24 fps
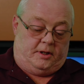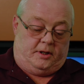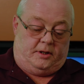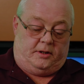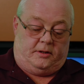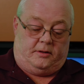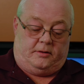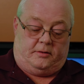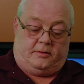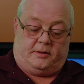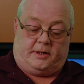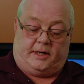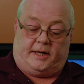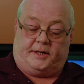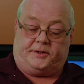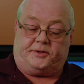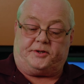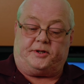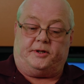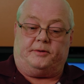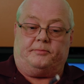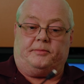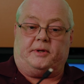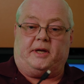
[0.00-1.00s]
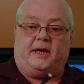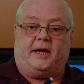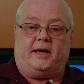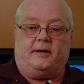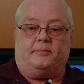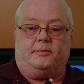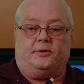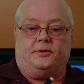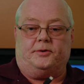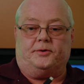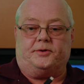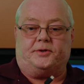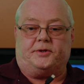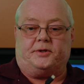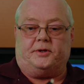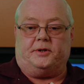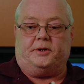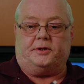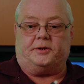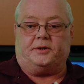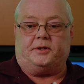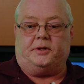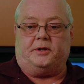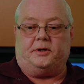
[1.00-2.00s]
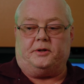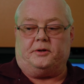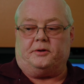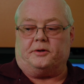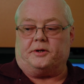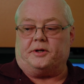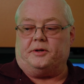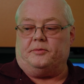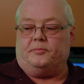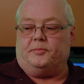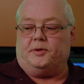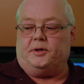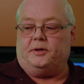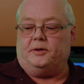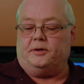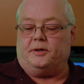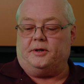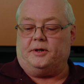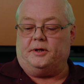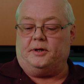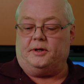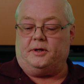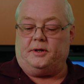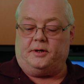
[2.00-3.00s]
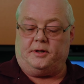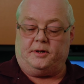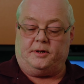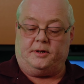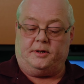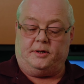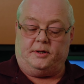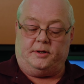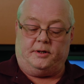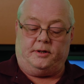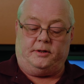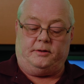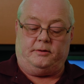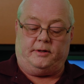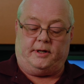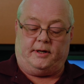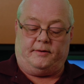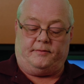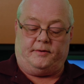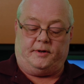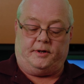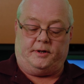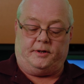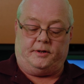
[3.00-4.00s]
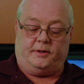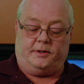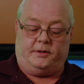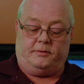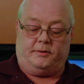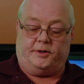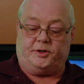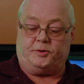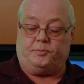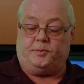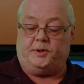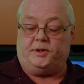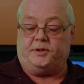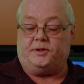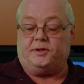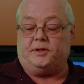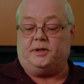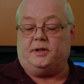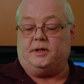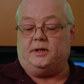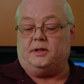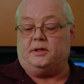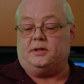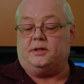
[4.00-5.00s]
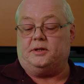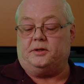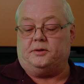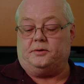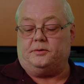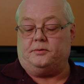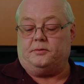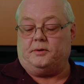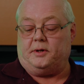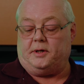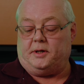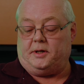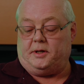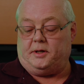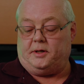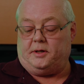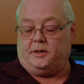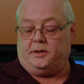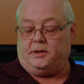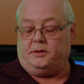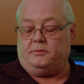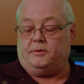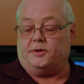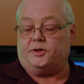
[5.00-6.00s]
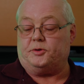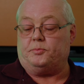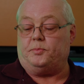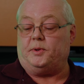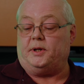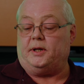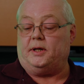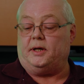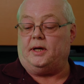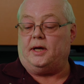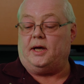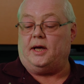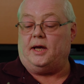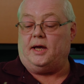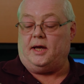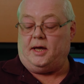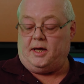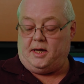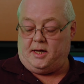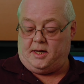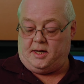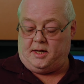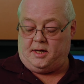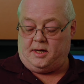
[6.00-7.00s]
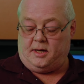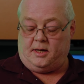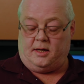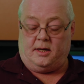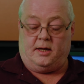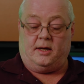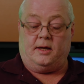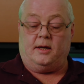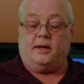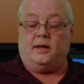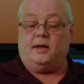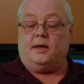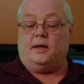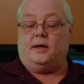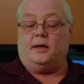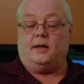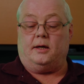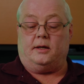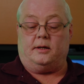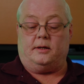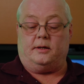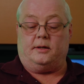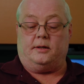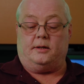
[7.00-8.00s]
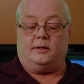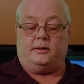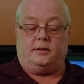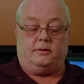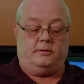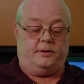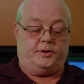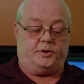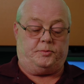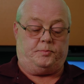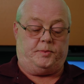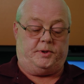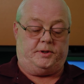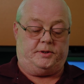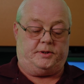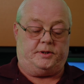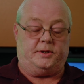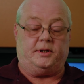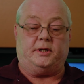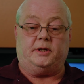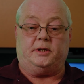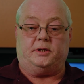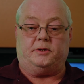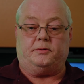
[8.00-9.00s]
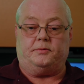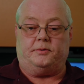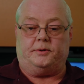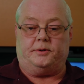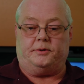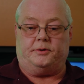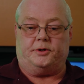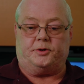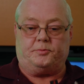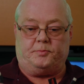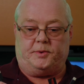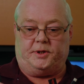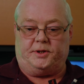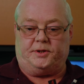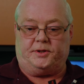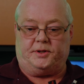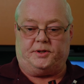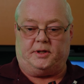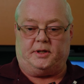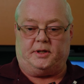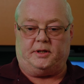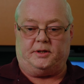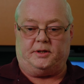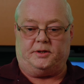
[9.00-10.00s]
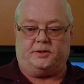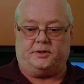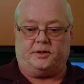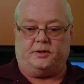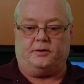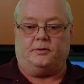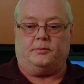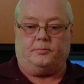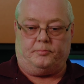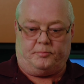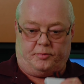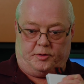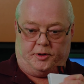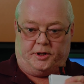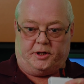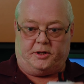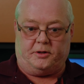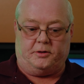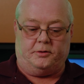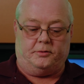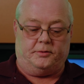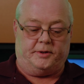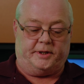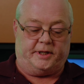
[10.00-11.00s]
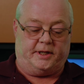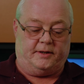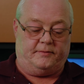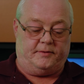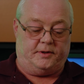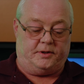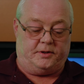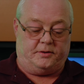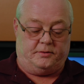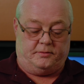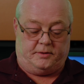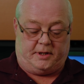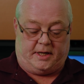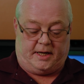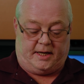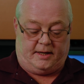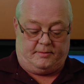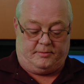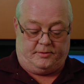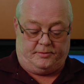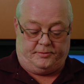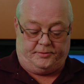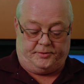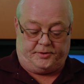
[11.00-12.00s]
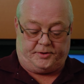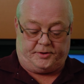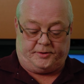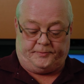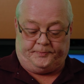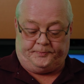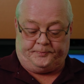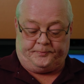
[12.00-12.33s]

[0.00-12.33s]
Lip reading: You got some cables to hook to your computer. You have a USB-C to a USB-A and a USB-C to a USB-C. So pretty cool to give you two cables.